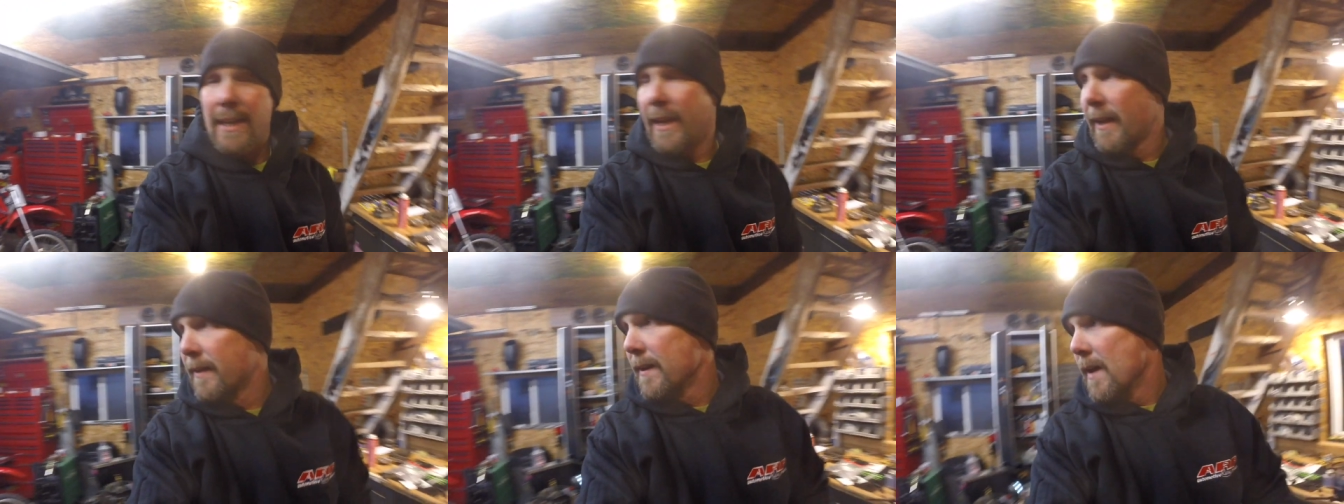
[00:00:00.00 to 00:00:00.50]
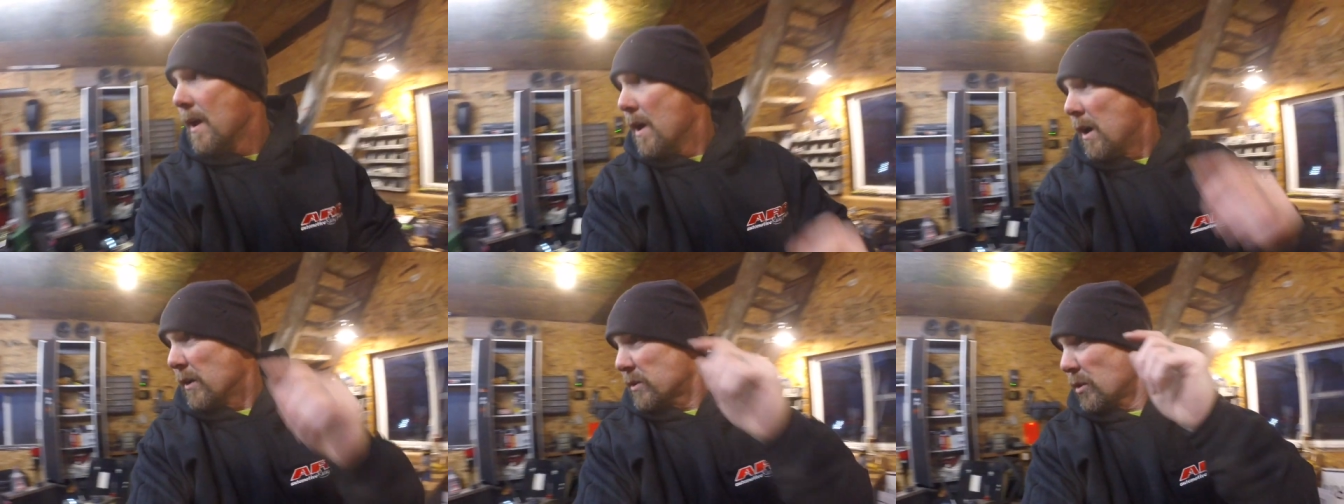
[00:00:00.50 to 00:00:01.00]
and
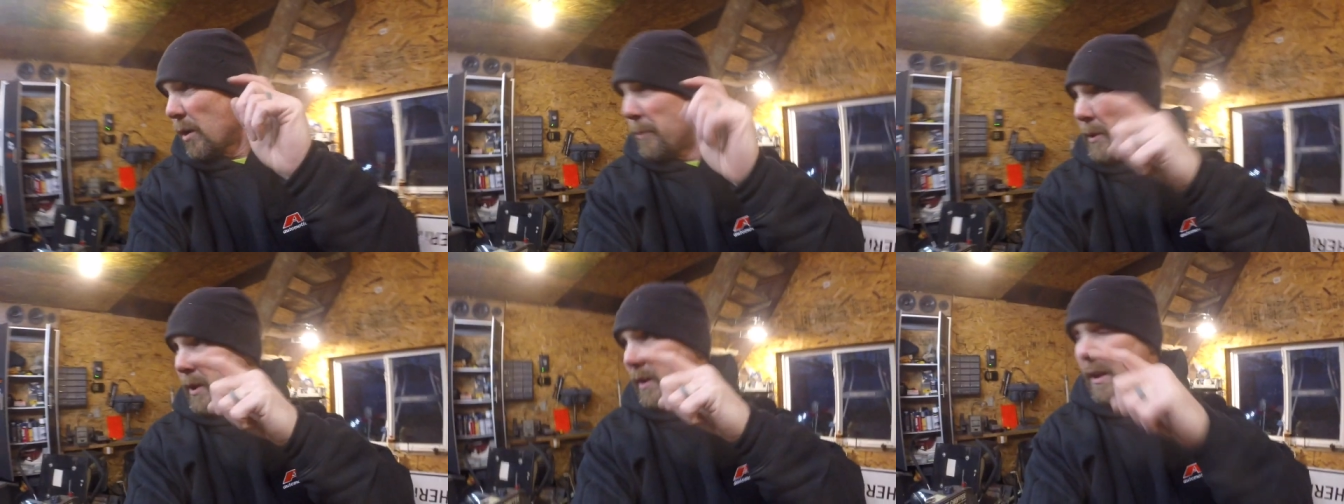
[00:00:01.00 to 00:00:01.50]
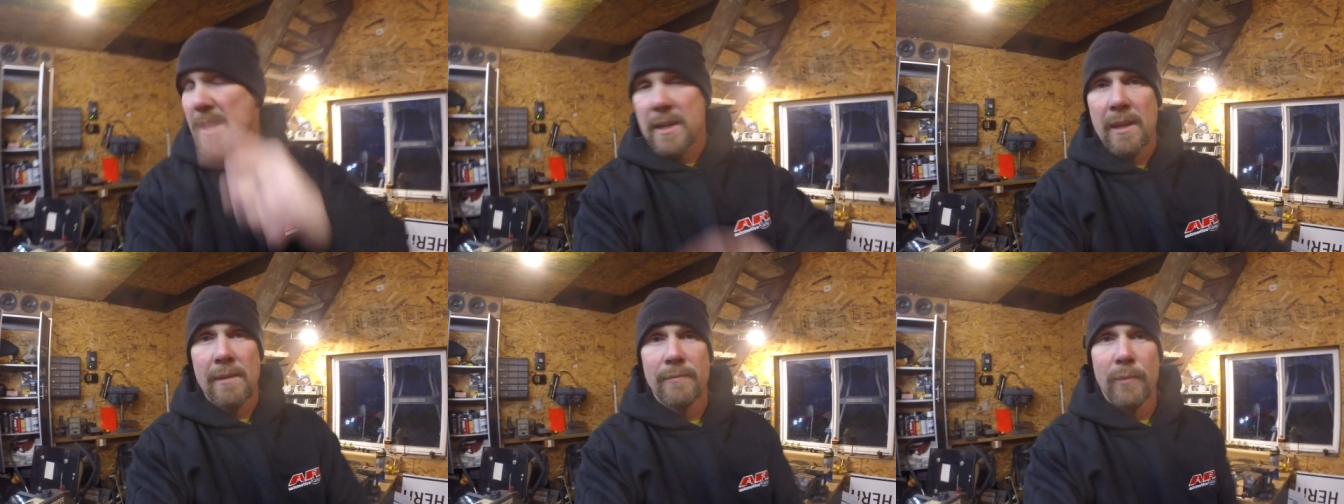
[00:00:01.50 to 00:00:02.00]
also I'll put a
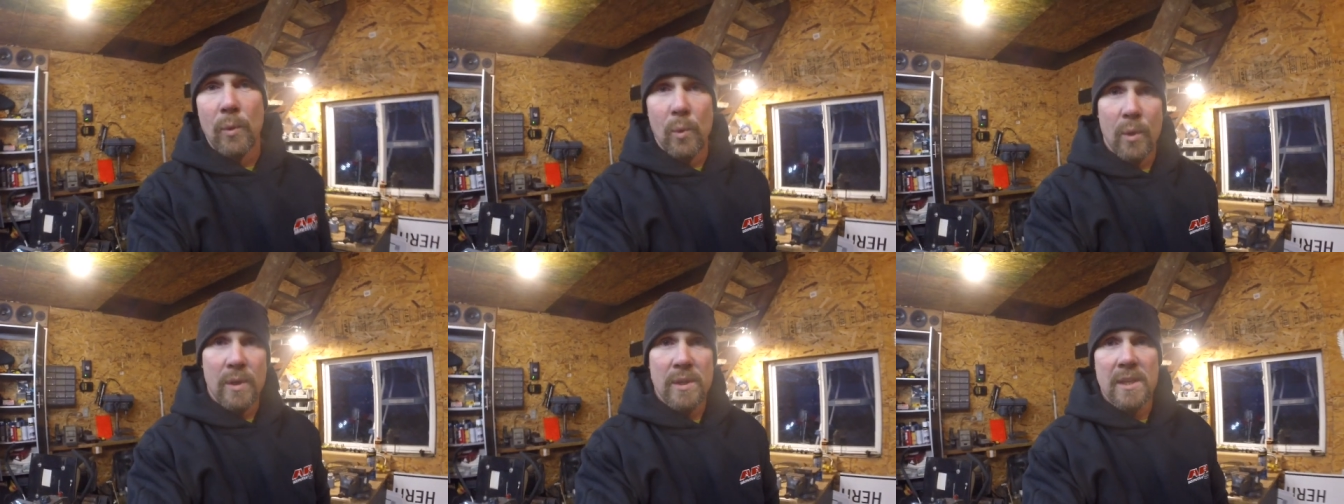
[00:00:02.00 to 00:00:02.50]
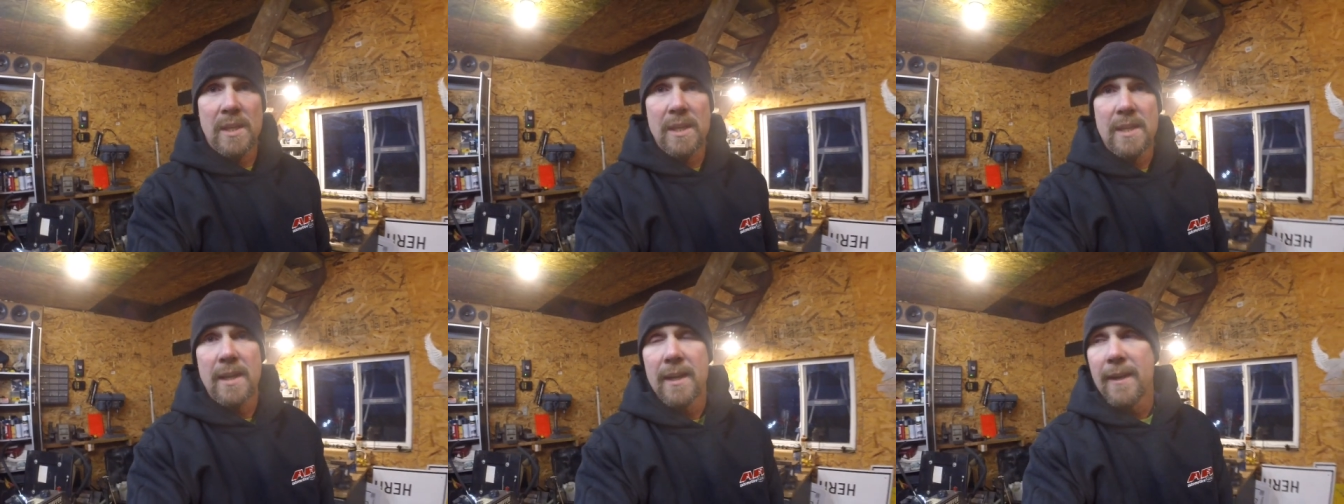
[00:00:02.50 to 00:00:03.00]
link in for
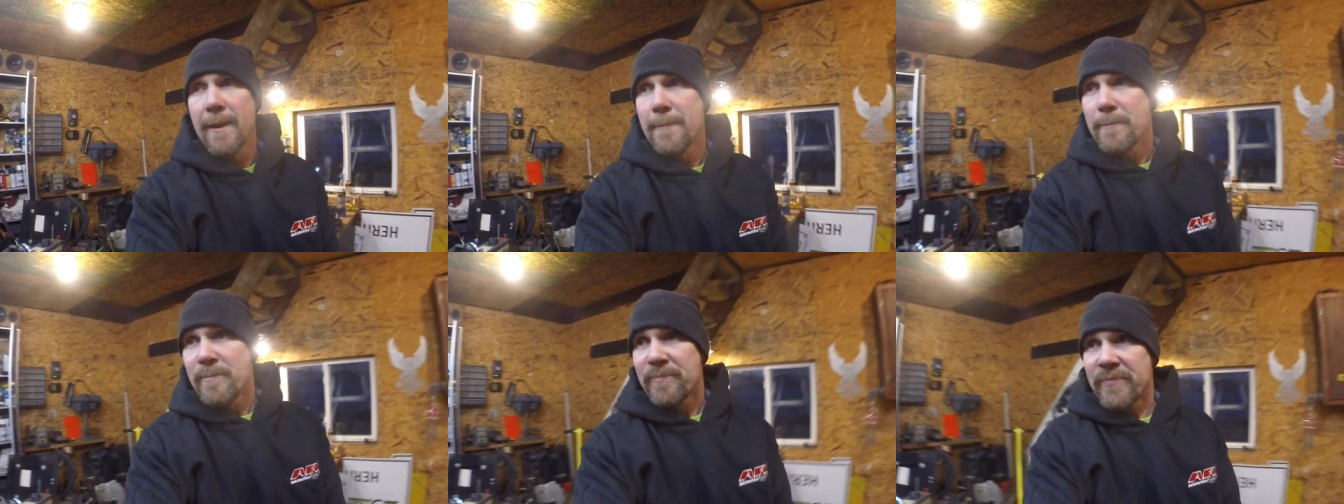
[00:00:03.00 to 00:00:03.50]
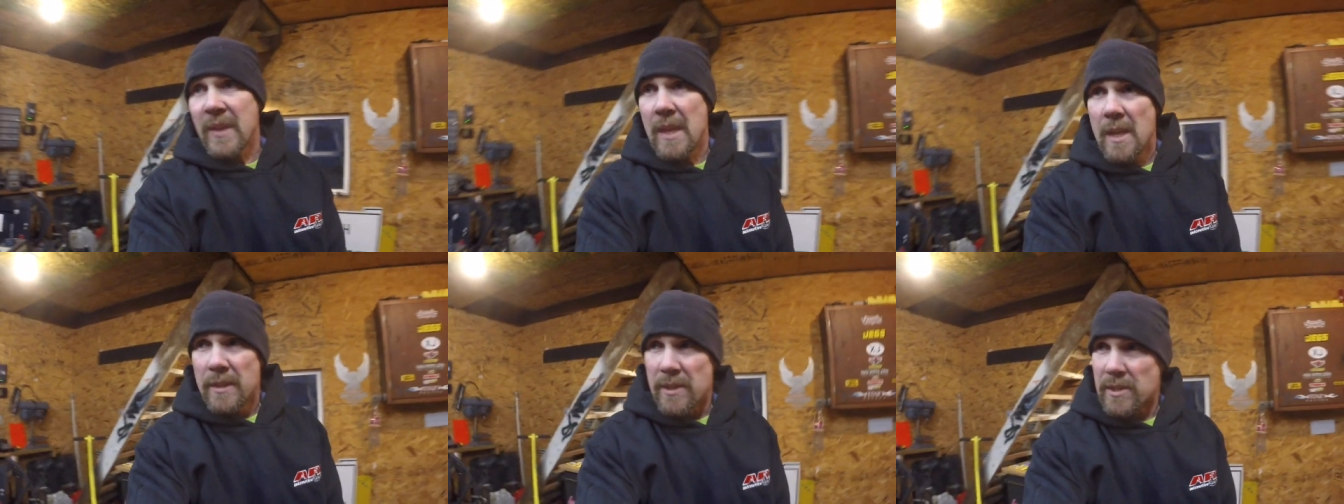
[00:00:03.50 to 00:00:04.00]
the
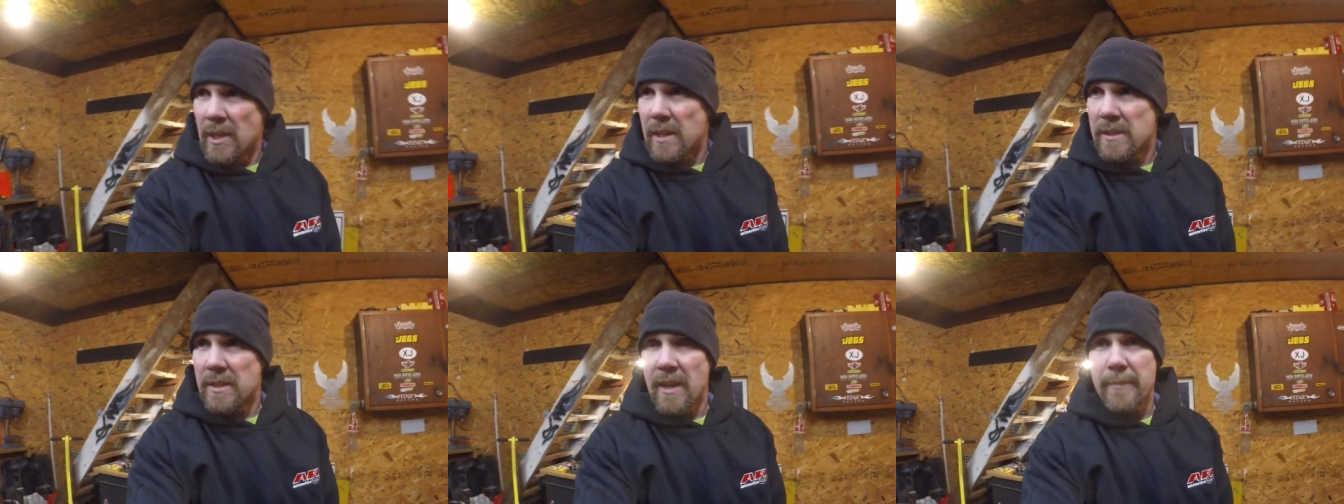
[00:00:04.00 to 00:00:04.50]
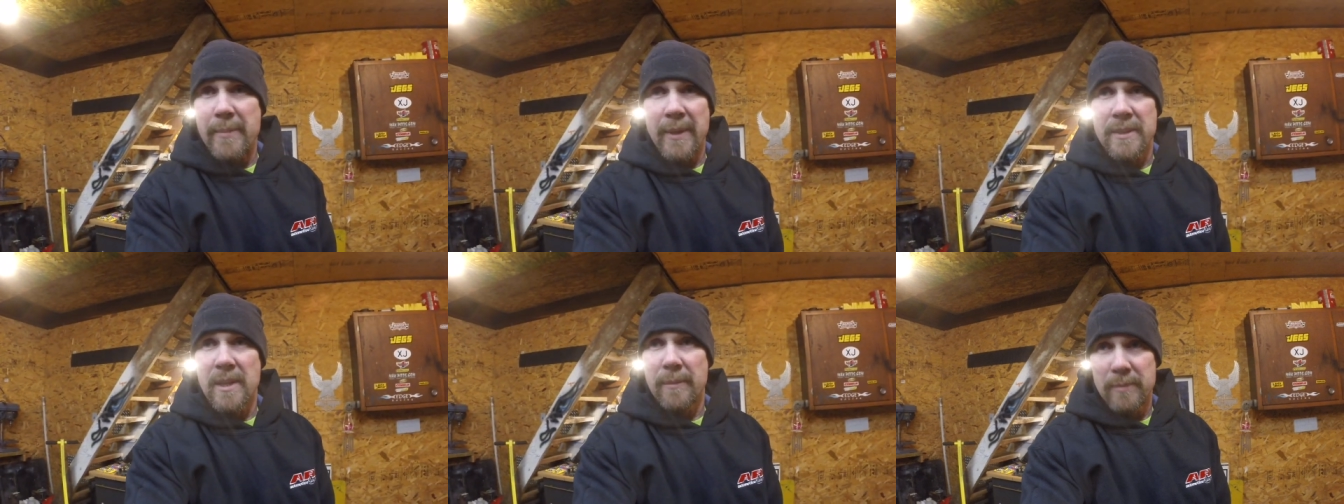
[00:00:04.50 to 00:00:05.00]
studs that I
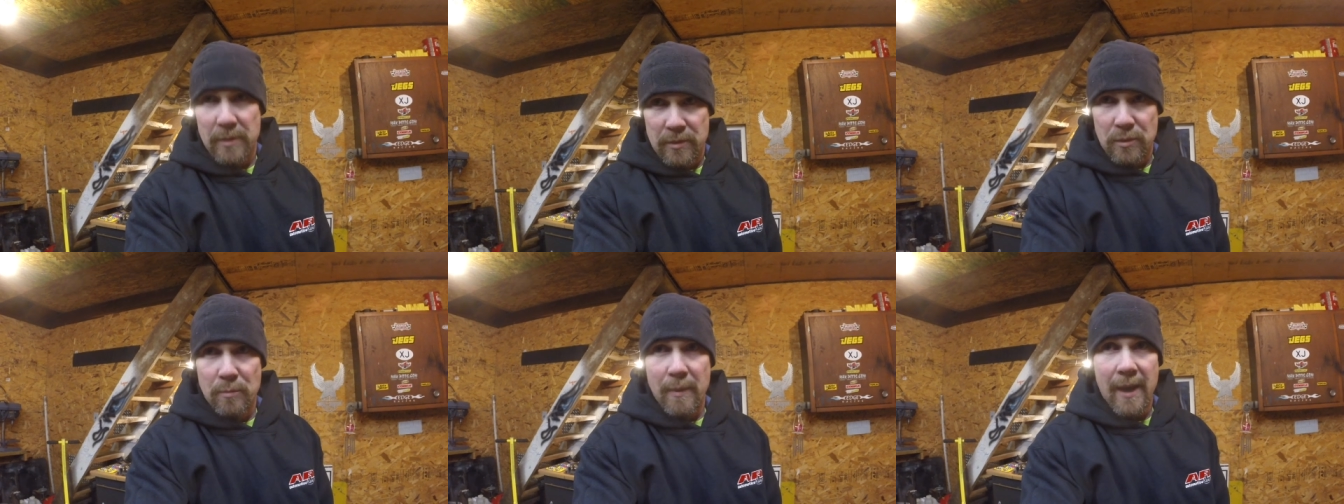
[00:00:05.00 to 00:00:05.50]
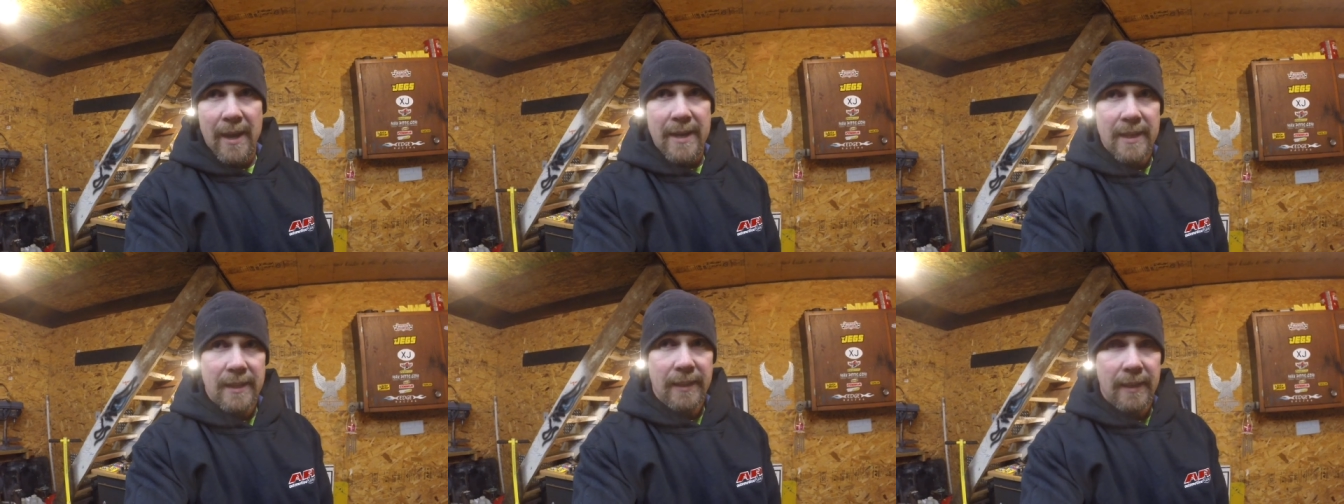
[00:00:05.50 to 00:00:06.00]
picked up to do my